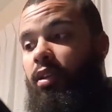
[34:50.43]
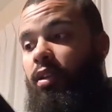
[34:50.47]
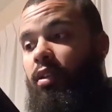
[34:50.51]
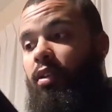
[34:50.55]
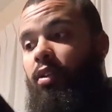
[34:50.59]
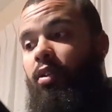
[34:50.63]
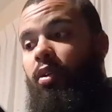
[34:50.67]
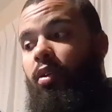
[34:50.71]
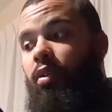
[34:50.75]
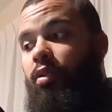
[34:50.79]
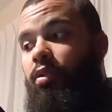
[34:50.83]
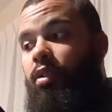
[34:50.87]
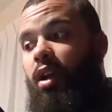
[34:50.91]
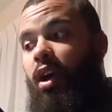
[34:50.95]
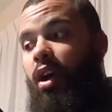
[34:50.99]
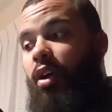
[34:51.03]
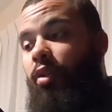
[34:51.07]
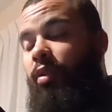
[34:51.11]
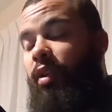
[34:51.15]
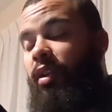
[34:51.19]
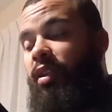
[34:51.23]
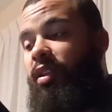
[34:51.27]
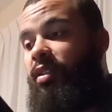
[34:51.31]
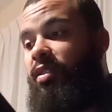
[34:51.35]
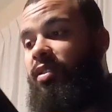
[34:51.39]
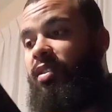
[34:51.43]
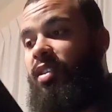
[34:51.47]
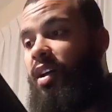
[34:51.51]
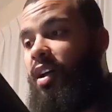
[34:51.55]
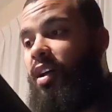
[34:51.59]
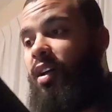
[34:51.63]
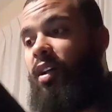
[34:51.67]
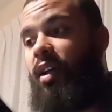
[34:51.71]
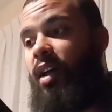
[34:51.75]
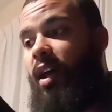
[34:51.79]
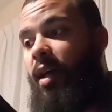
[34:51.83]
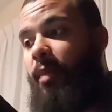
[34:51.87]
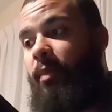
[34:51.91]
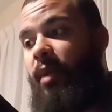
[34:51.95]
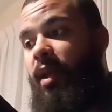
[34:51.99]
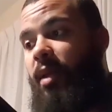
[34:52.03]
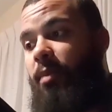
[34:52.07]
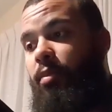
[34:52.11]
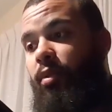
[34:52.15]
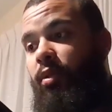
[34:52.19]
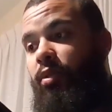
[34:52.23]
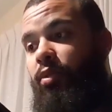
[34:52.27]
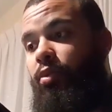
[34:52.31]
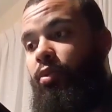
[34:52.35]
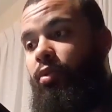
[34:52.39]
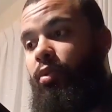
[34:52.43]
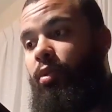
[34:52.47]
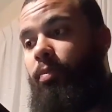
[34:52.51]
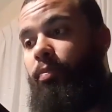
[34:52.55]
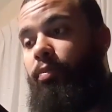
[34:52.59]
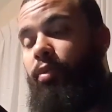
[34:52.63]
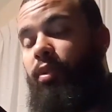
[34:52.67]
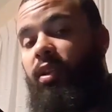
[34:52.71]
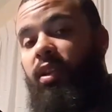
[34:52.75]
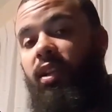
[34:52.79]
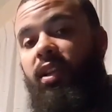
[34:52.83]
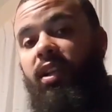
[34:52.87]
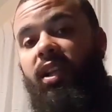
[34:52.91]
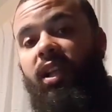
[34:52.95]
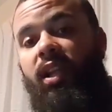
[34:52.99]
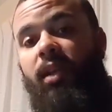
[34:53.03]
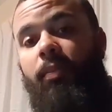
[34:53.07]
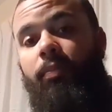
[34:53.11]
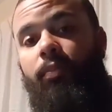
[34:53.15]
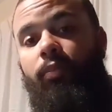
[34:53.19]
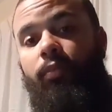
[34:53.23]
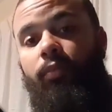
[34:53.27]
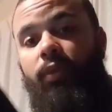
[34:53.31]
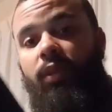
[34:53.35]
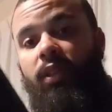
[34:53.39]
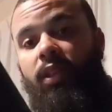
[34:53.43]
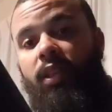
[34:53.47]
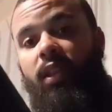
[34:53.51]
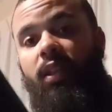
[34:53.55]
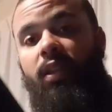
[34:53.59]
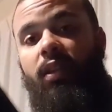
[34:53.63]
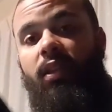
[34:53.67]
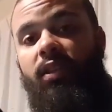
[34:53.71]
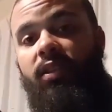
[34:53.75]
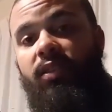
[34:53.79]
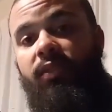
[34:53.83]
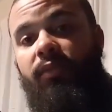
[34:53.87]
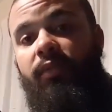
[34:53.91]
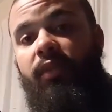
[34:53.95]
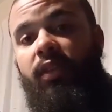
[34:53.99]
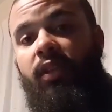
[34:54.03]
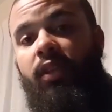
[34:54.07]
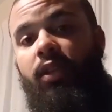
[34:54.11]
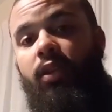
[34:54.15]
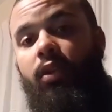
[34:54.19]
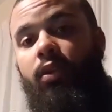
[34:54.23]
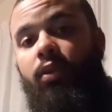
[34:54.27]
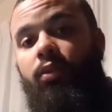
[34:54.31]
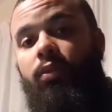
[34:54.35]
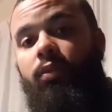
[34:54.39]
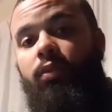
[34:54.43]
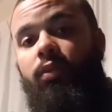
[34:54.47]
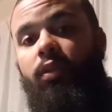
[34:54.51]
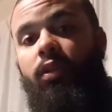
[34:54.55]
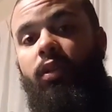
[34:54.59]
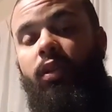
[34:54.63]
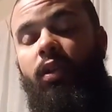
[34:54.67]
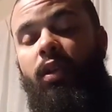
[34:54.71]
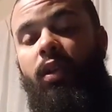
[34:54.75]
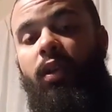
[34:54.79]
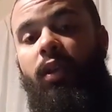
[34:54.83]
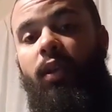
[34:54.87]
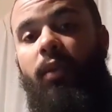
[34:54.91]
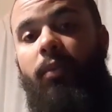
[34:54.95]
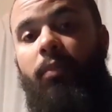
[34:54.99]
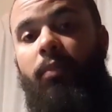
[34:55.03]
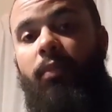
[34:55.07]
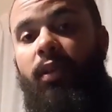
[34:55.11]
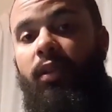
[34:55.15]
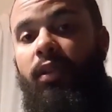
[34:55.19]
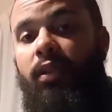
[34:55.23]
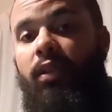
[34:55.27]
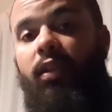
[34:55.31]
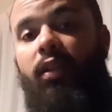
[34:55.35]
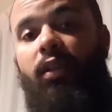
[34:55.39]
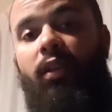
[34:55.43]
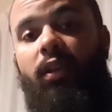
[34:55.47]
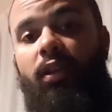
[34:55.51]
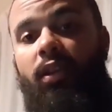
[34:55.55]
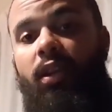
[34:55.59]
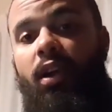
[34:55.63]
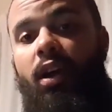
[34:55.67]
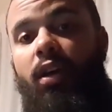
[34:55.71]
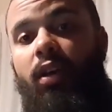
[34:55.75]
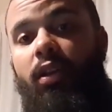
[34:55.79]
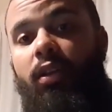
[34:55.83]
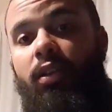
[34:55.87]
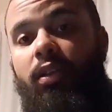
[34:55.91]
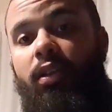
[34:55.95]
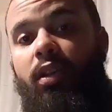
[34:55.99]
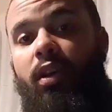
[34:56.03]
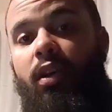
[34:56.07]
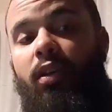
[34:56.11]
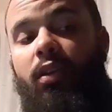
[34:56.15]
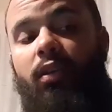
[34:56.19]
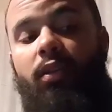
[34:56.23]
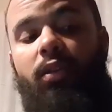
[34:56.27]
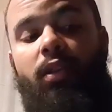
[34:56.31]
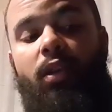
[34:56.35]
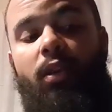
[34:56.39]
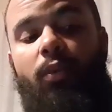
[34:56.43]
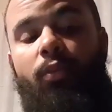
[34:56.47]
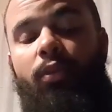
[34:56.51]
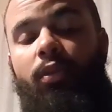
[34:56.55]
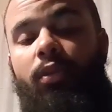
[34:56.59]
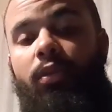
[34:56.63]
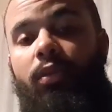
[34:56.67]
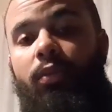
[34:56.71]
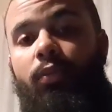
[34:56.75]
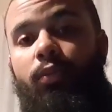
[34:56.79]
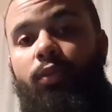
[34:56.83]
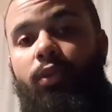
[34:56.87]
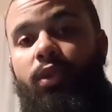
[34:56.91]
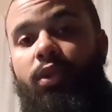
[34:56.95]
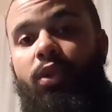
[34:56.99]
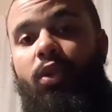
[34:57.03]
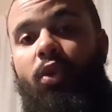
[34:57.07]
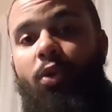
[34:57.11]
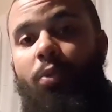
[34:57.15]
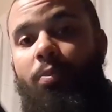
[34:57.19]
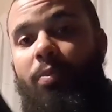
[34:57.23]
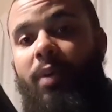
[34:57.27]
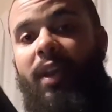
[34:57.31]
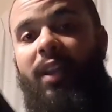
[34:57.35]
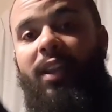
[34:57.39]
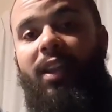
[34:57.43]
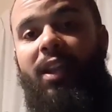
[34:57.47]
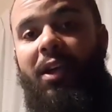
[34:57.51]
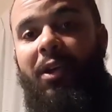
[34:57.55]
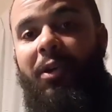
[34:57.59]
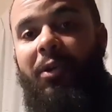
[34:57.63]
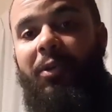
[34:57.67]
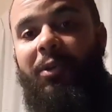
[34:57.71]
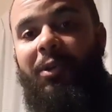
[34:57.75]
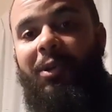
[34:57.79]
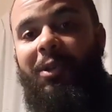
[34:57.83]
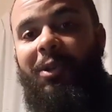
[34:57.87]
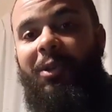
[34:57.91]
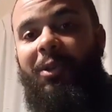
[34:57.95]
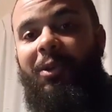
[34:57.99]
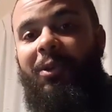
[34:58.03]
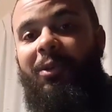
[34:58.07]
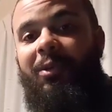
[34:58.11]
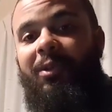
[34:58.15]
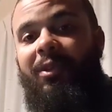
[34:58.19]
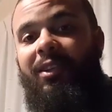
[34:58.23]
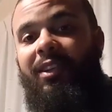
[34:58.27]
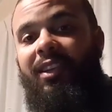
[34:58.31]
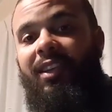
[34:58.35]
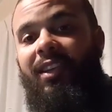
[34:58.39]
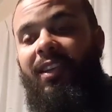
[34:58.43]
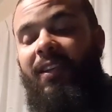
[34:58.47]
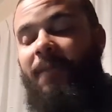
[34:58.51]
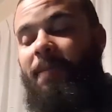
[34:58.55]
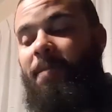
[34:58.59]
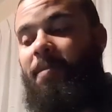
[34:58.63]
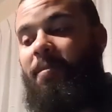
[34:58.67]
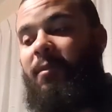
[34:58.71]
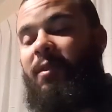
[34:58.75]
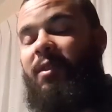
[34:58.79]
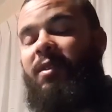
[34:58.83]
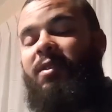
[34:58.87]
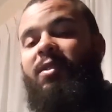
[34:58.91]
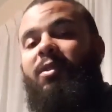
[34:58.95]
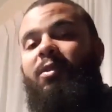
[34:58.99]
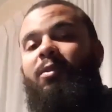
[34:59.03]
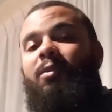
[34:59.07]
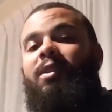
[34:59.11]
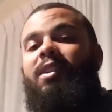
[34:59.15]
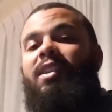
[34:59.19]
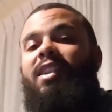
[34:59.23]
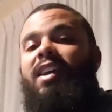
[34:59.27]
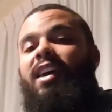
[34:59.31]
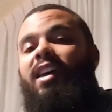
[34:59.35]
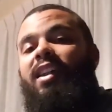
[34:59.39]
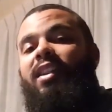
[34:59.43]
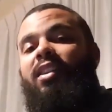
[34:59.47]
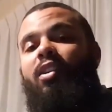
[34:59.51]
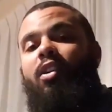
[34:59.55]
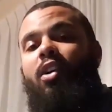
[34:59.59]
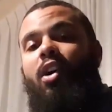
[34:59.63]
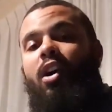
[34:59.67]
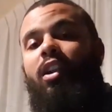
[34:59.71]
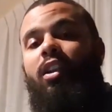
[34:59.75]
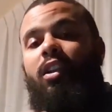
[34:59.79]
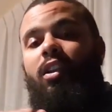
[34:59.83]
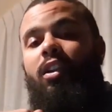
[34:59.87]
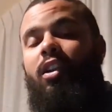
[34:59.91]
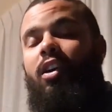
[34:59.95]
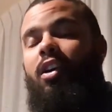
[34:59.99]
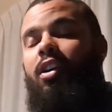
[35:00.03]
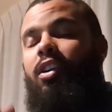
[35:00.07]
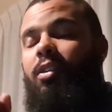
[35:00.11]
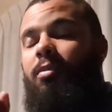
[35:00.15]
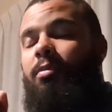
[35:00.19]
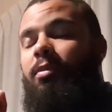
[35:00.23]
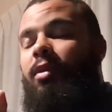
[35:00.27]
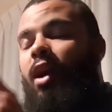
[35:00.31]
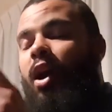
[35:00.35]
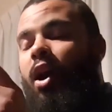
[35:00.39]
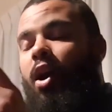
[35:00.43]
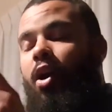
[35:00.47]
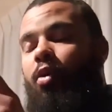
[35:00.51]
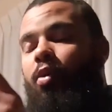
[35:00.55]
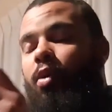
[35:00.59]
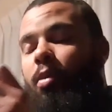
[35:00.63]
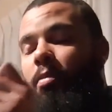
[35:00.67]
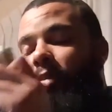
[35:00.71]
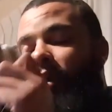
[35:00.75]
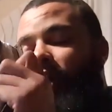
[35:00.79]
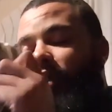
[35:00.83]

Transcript: you know, y'all what this out. I'm able to uh, put the clip within this video, but uh, y'all, y'all, y'all would know by now, you know. So with that, call Allahim Yahweh